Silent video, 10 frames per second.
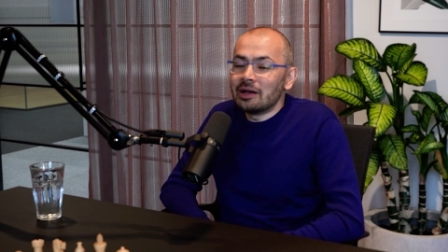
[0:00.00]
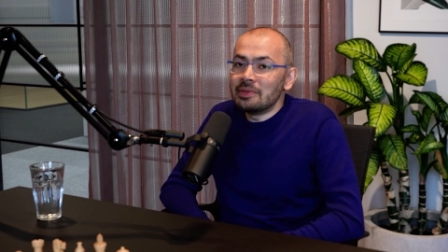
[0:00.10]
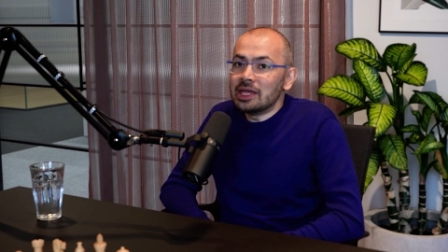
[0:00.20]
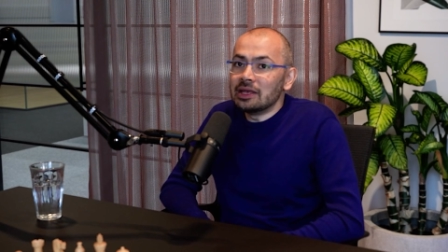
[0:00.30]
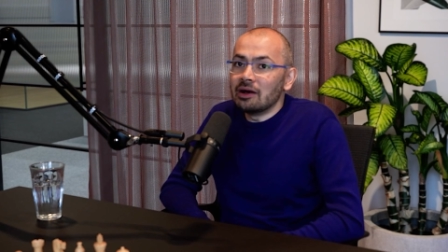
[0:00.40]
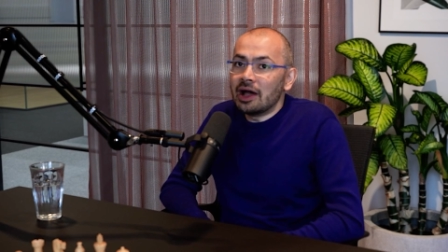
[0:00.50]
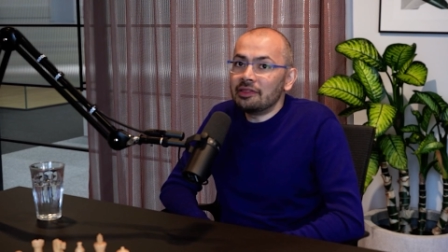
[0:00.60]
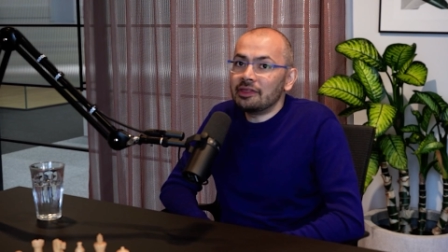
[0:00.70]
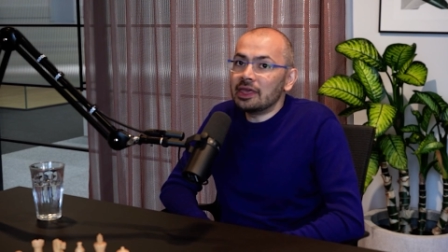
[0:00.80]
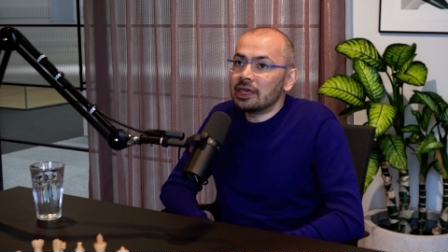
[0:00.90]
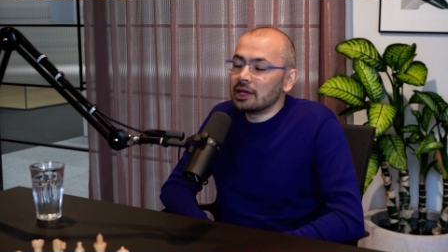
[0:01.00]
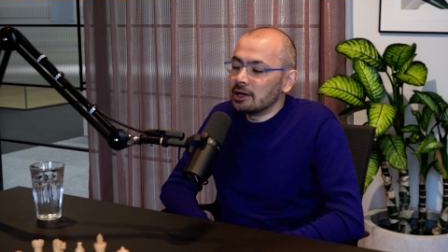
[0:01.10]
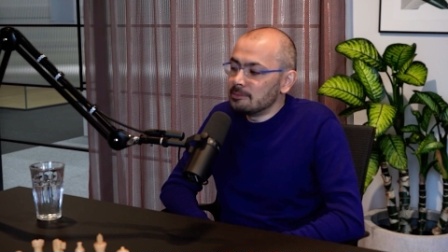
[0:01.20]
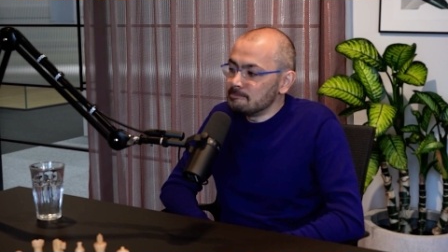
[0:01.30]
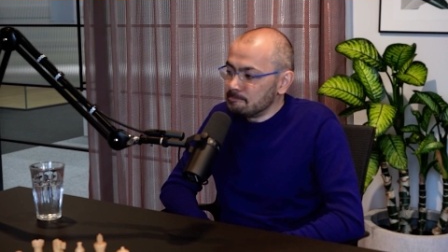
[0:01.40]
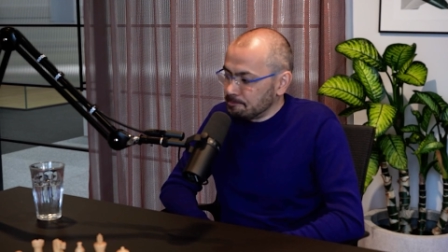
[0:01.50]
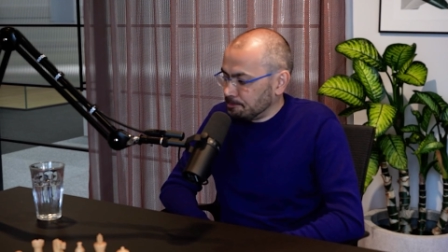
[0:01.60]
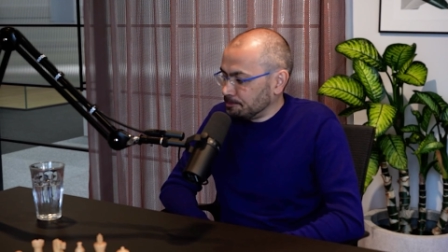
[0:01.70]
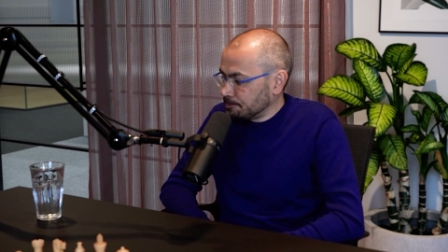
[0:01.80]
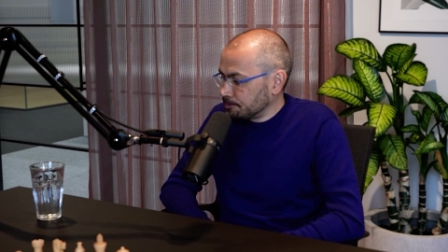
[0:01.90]
I mean, I think um,
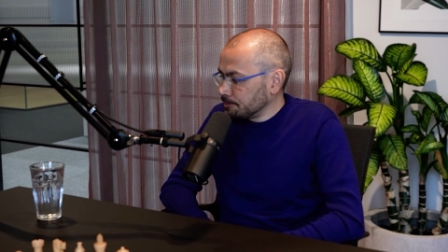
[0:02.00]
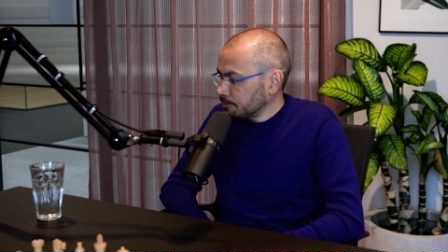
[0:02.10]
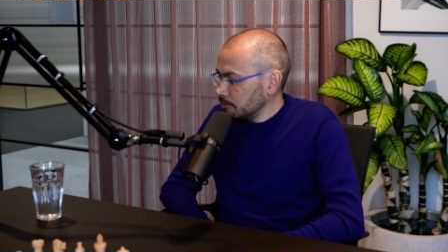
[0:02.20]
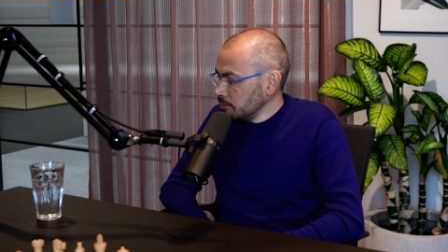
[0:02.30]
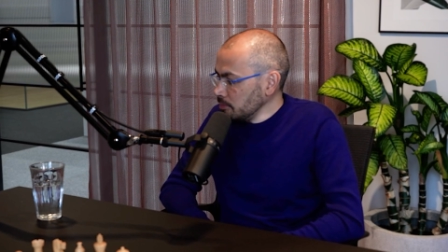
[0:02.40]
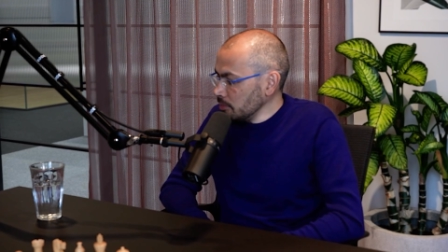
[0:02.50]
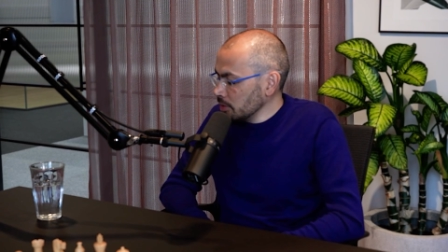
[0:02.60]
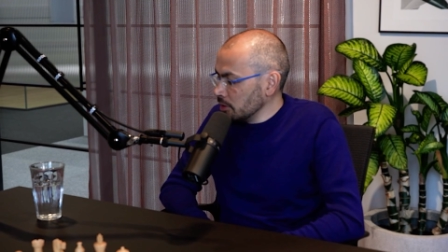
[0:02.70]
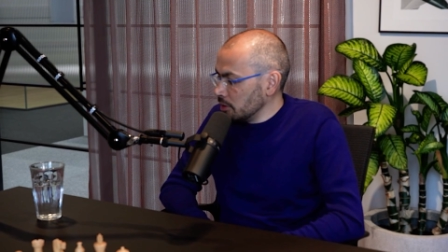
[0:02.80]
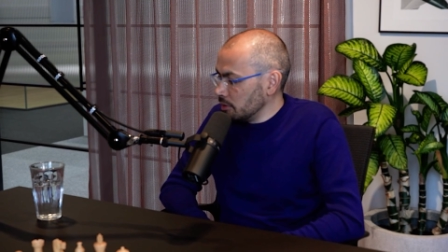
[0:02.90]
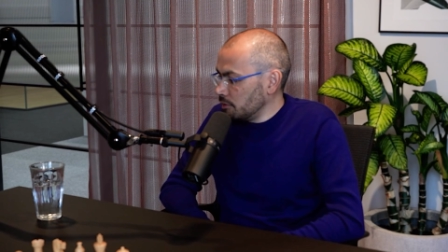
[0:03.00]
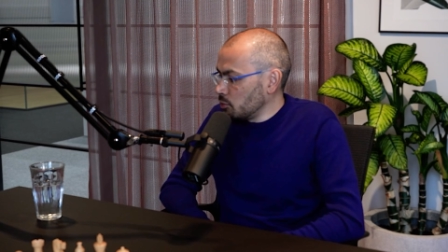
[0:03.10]
this